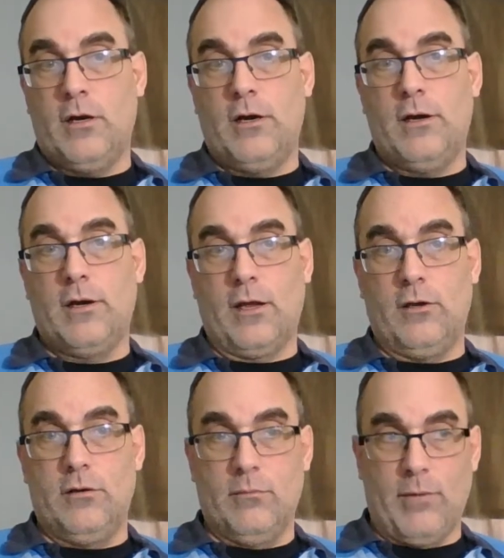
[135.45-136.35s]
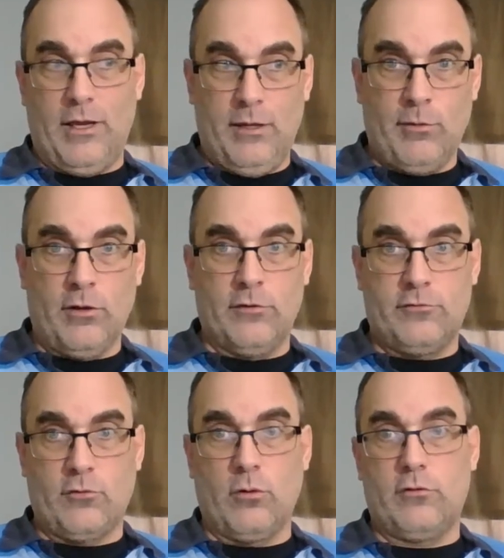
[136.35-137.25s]
Uh, again, my email is
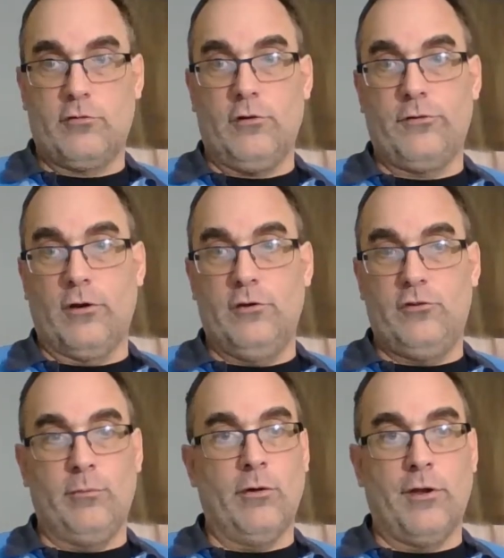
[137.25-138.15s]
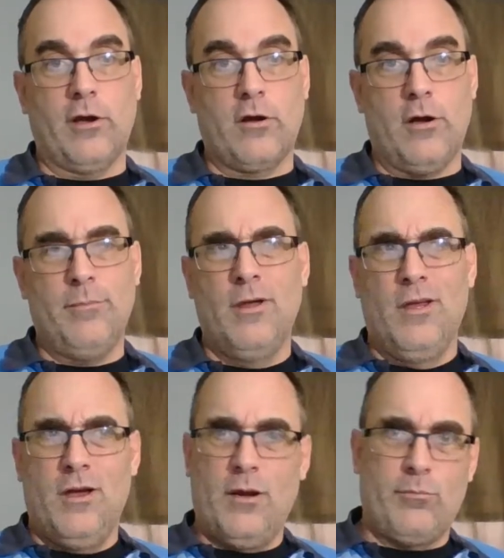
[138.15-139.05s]
stroke assaulter at gmail dot com.
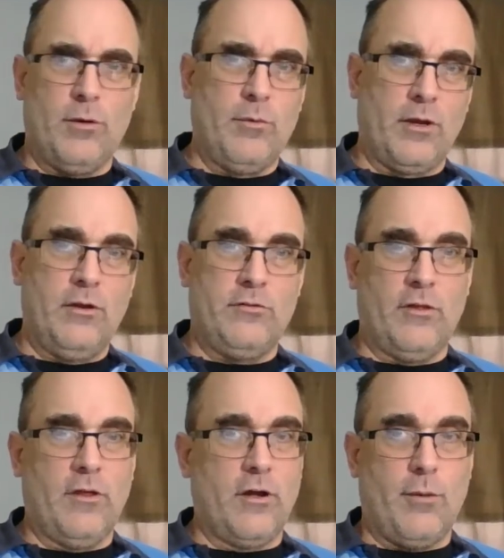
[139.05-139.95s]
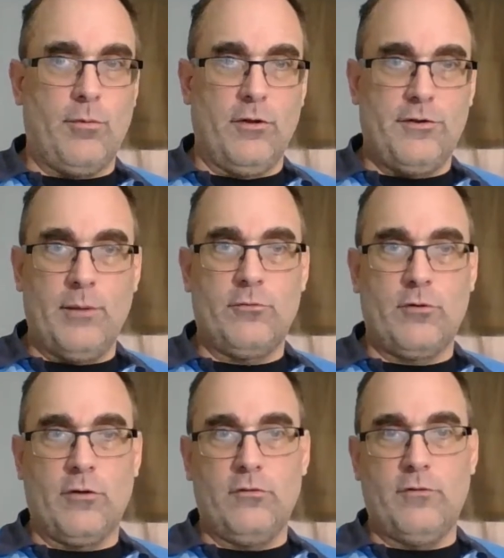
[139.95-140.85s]
I'm probably going to say that a couple of times
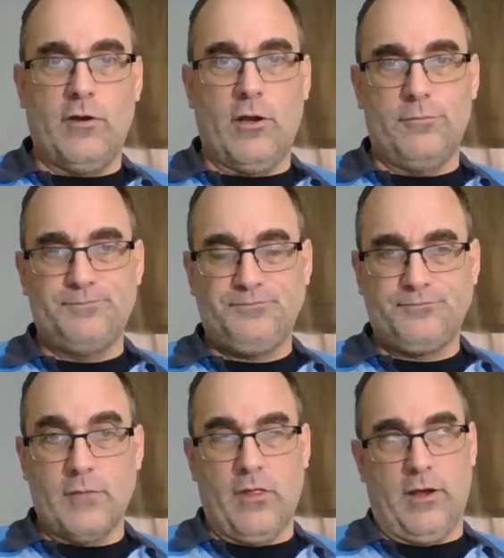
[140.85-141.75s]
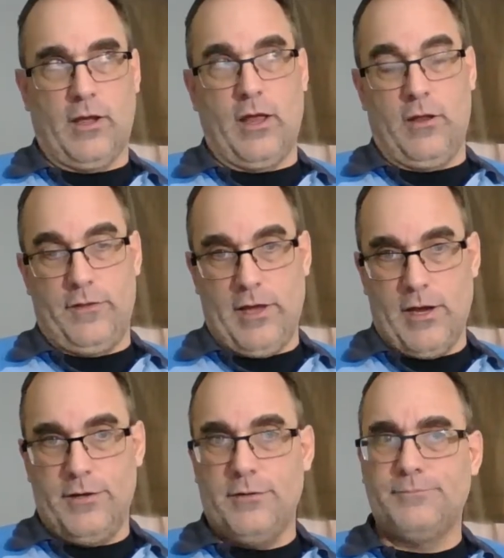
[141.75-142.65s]
during this video, and then again at the end.